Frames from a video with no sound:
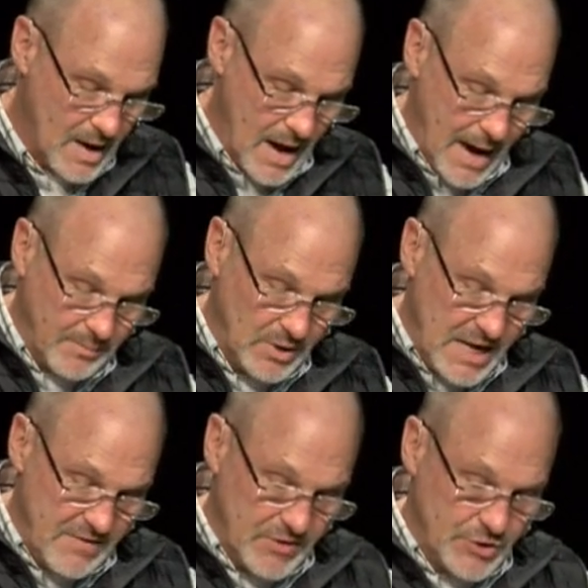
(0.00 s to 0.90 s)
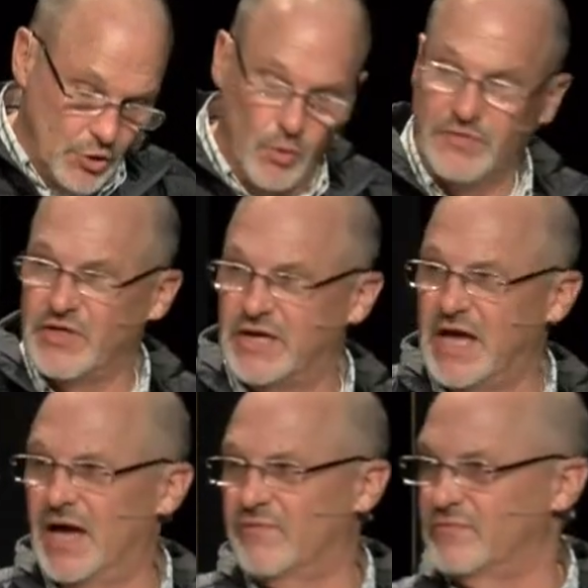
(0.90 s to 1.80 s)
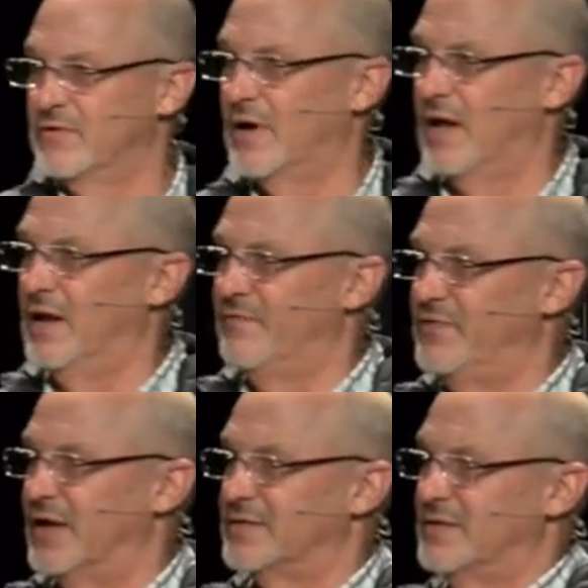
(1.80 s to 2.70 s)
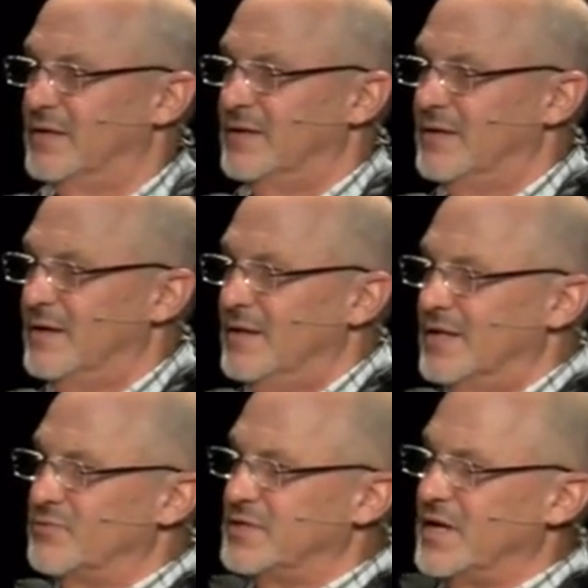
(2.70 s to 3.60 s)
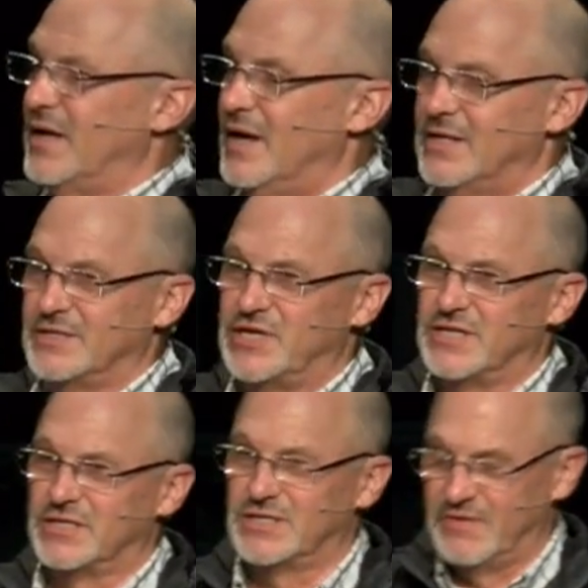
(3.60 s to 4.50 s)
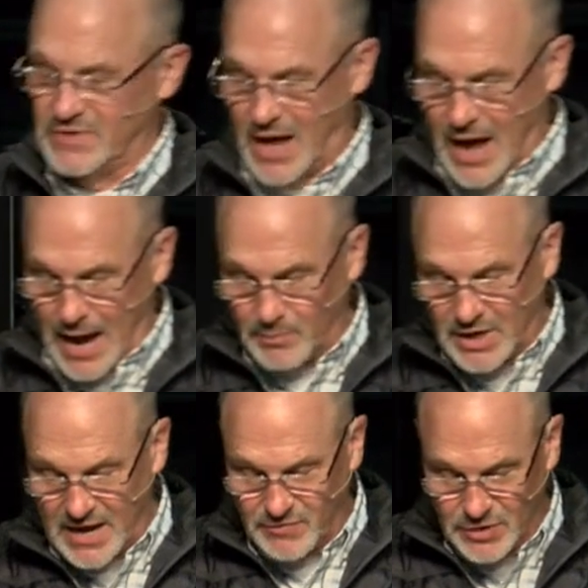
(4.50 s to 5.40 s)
"I'm leaving you with a gift." I love this. That's what Jesus, this is Jesus leaving. "I'm leaving